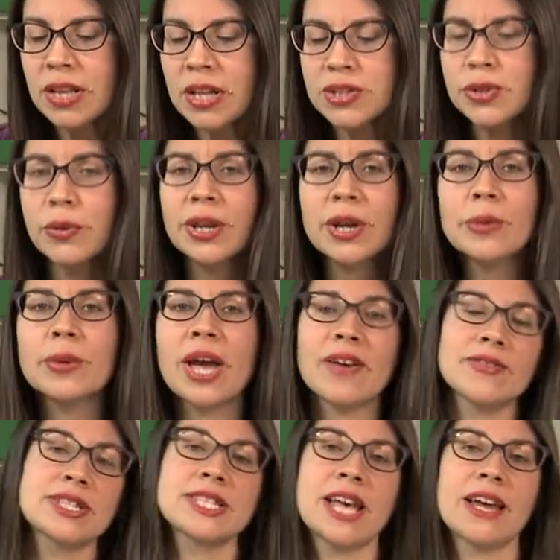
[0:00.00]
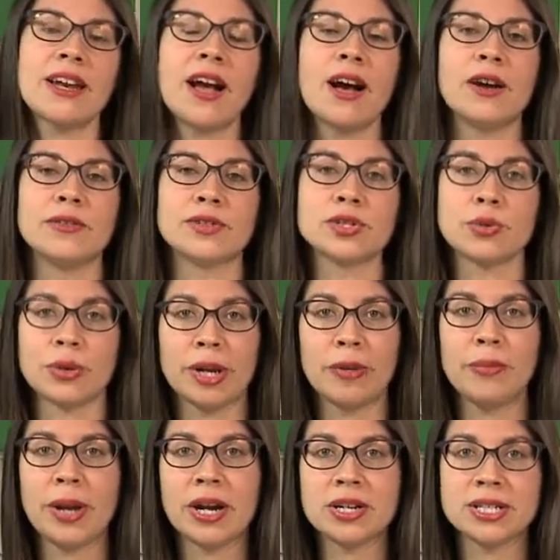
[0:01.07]
So here we have a set of sorting
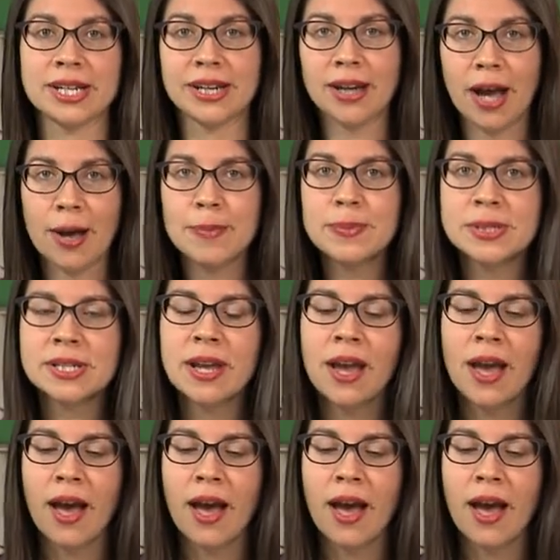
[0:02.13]
bears and cups.